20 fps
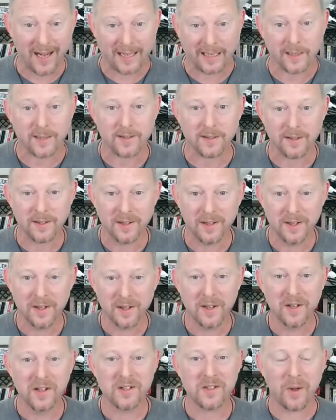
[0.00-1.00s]
it.
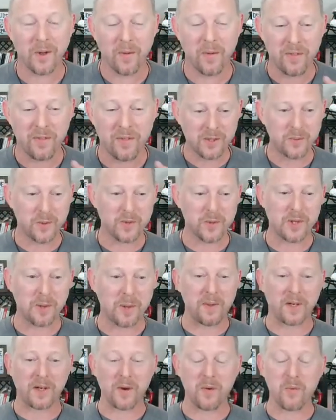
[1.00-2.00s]
So this was
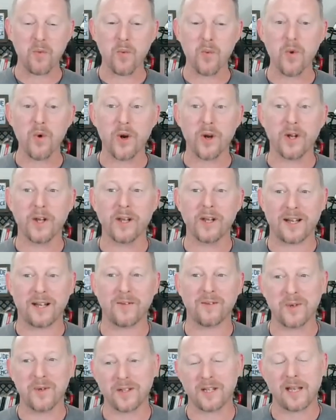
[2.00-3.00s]
something that really,
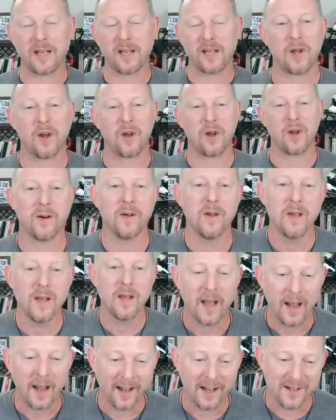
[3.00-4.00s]
really hit me hard.
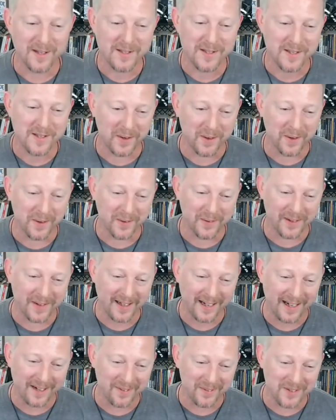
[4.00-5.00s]
And so
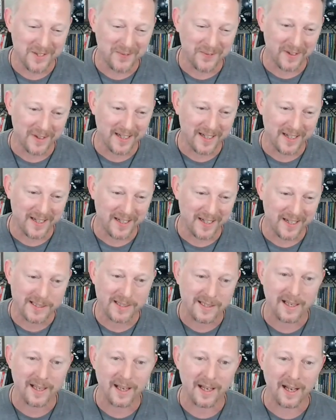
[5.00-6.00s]
it was funny because
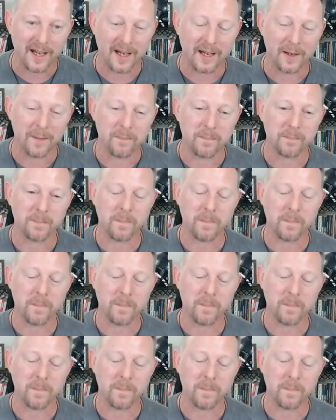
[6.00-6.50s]
I